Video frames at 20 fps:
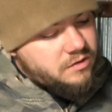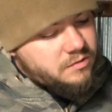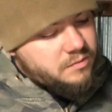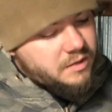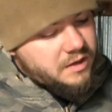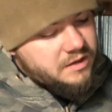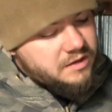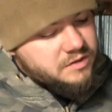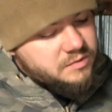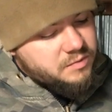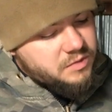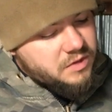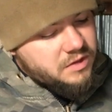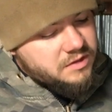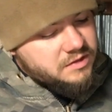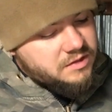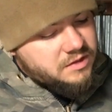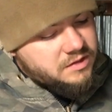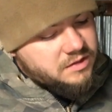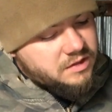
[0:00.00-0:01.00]
by this
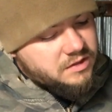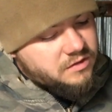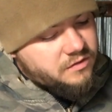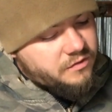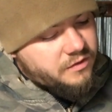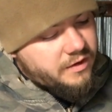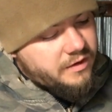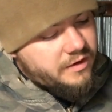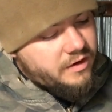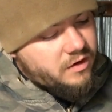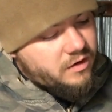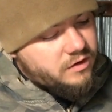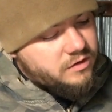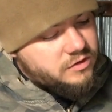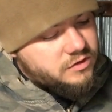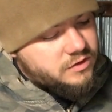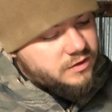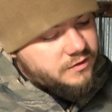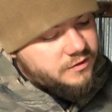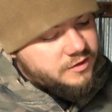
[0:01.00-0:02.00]
process has a very hard
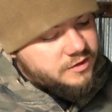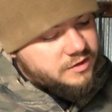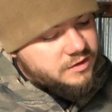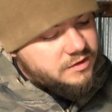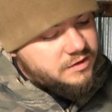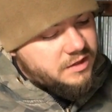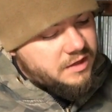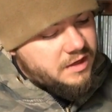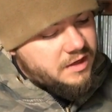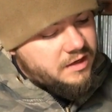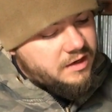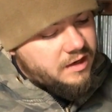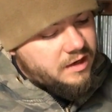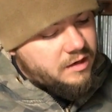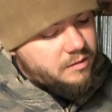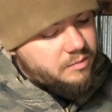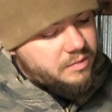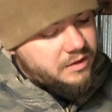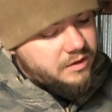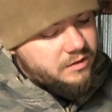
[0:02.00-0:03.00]
surface indeed, and
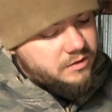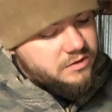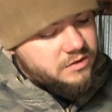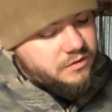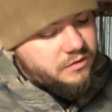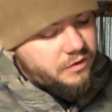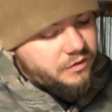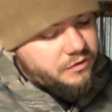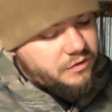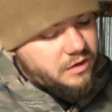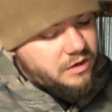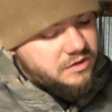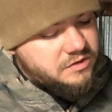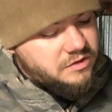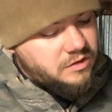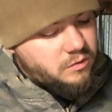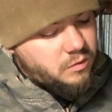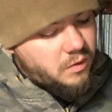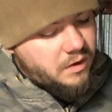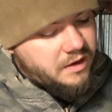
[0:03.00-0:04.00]
appears of a
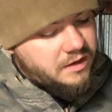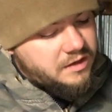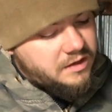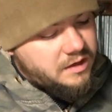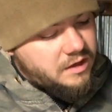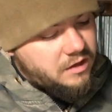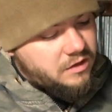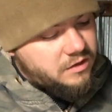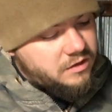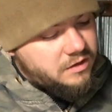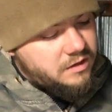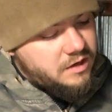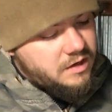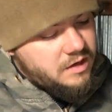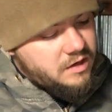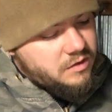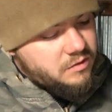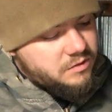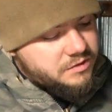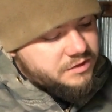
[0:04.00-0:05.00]
frosted white color,
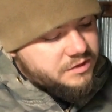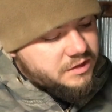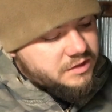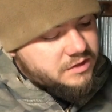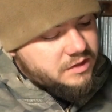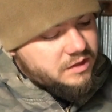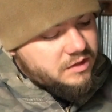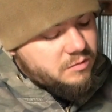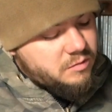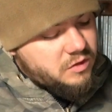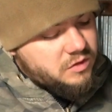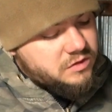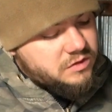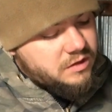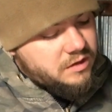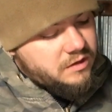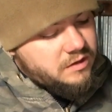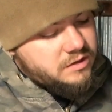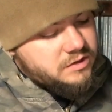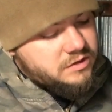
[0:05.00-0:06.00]
resisting the most
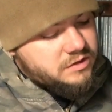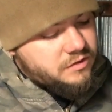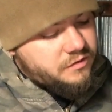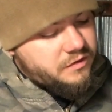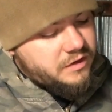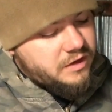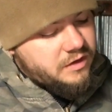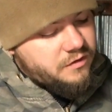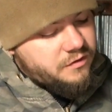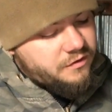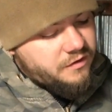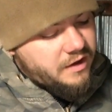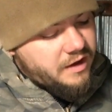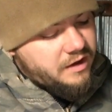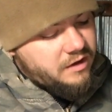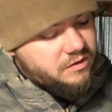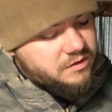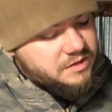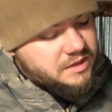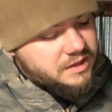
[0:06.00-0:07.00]
severe
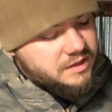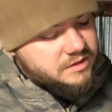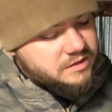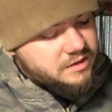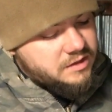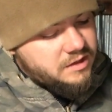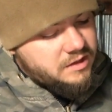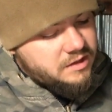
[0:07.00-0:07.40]
file test.